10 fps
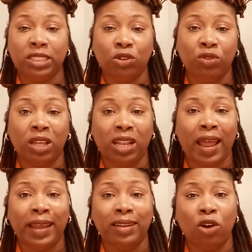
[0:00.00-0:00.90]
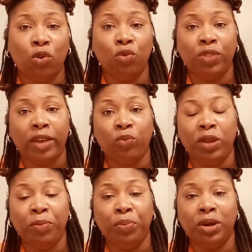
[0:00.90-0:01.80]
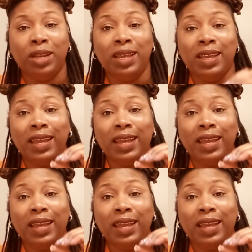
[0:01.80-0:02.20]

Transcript: So the light code that we put